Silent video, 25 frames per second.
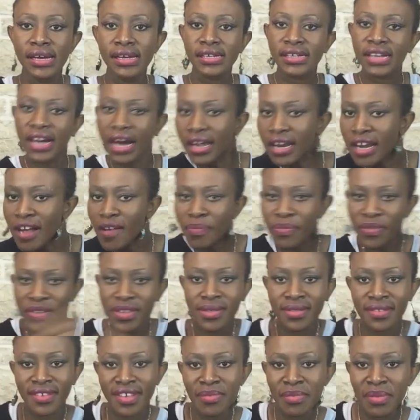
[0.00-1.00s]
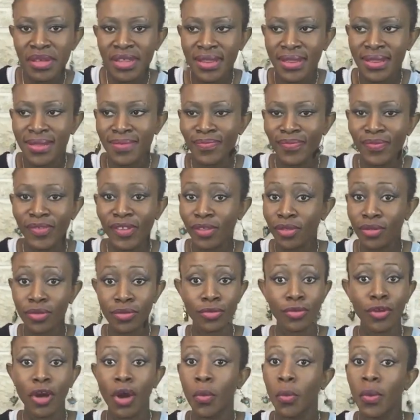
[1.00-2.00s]
cut up these demons. This is
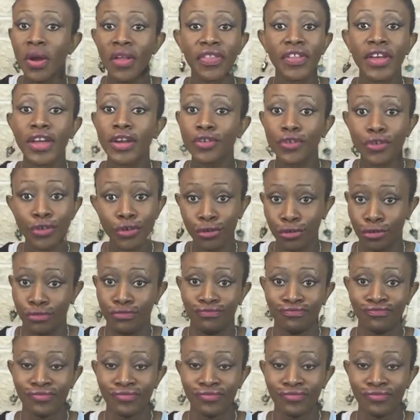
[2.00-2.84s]
not what they do.